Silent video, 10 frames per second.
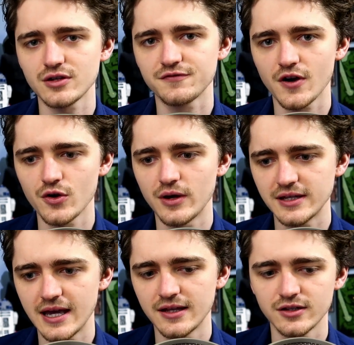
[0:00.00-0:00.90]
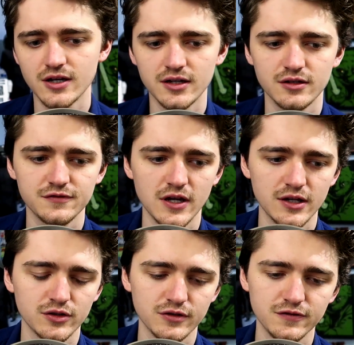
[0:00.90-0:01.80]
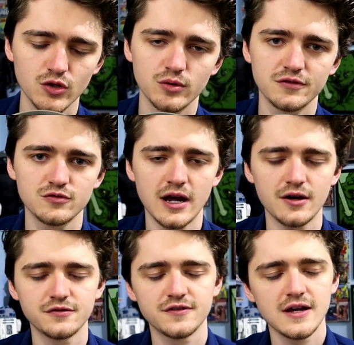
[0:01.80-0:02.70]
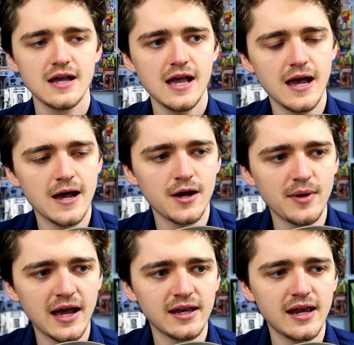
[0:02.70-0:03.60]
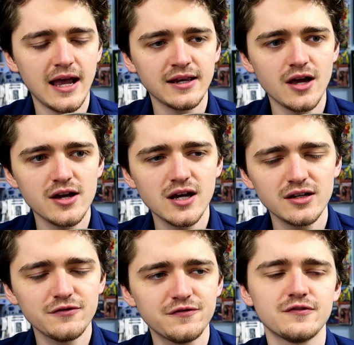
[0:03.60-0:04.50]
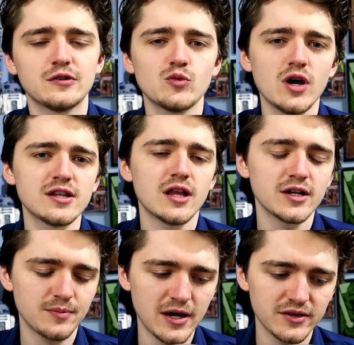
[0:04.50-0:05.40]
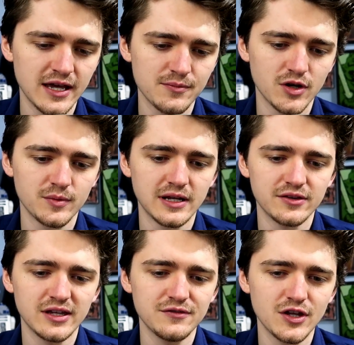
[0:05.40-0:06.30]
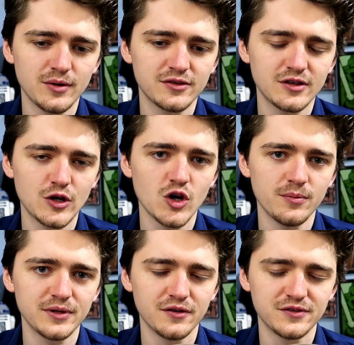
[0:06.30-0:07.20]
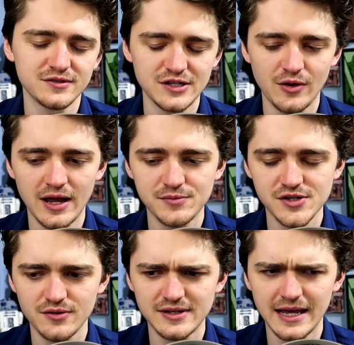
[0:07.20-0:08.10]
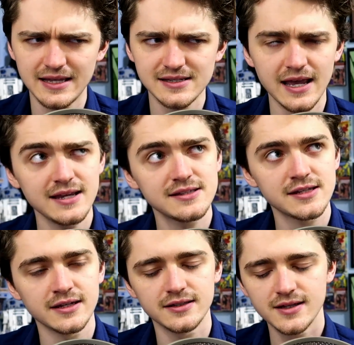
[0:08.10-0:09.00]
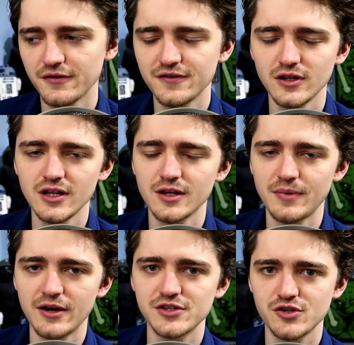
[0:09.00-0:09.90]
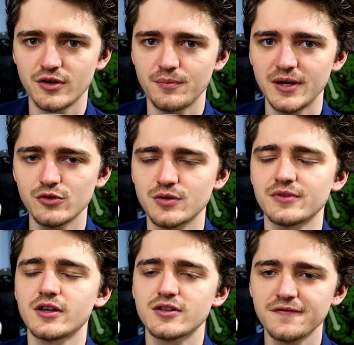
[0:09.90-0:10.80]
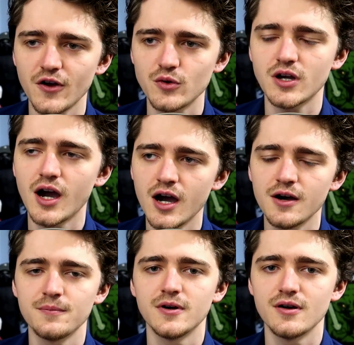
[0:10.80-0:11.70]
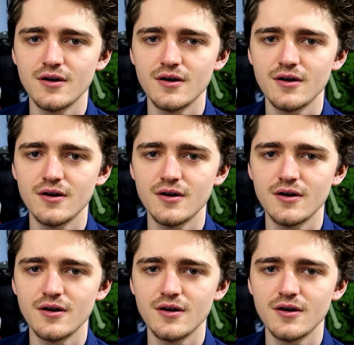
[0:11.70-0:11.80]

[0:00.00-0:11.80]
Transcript: DeVoe again, kind of like on the floor with Ralph. Uh, and and I kind of what I like about that moment is even though it's a copy of you know episode 18. I feel like Barry's trying to appeal to him. He's like, DeVoe, come